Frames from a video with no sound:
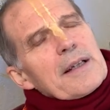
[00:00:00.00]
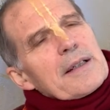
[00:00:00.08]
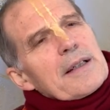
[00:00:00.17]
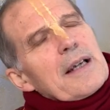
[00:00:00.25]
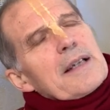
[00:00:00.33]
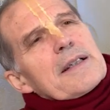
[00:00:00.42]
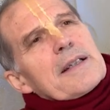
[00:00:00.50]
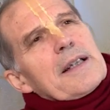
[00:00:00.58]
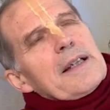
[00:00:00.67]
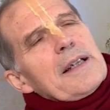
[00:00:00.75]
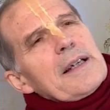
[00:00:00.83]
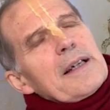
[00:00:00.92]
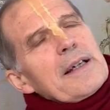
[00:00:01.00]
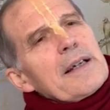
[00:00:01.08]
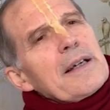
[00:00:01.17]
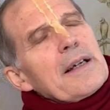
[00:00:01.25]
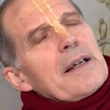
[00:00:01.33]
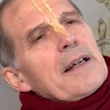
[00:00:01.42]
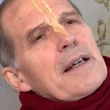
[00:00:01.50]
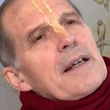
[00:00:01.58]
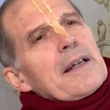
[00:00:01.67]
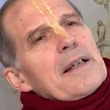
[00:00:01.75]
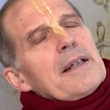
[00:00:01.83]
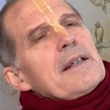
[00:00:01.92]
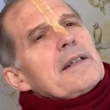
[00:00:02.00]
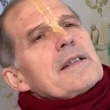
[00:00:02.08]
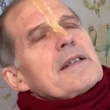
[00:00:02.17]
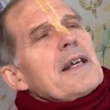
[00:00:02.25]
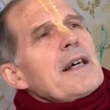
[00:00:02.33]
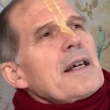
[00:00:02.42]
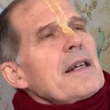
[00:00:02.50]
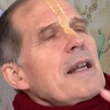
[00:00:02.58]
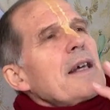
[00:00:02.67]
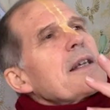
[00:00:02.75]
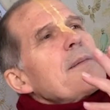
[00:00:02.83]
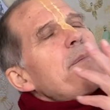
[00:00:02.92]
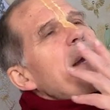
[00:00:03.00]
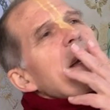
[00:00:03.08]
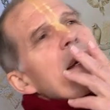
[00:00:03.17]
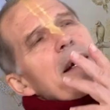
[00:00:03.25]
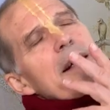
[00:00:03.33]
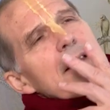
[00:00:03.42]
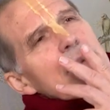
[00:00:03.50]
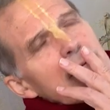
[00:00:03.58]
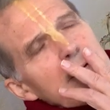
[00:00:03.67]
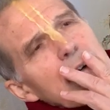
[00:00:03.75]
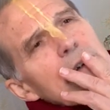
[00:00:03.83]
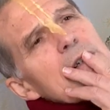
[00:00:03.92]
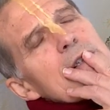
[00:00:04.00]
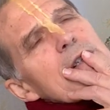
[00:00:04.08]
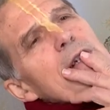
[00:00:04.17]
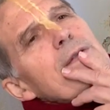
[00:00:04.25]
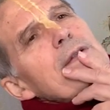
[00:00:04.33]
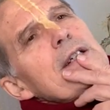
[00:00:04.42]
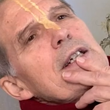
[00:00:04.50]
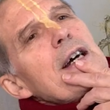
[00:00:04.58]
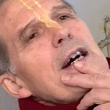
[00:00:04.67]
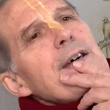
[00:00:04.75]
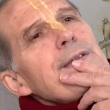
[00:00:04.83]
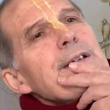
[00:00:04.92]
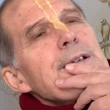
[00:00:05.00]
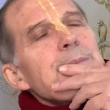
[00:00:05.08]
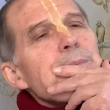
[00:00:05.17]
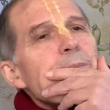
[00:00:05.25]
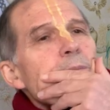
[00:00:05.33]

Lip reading: yes, he is there like a beggar in the forest of Vrindavan.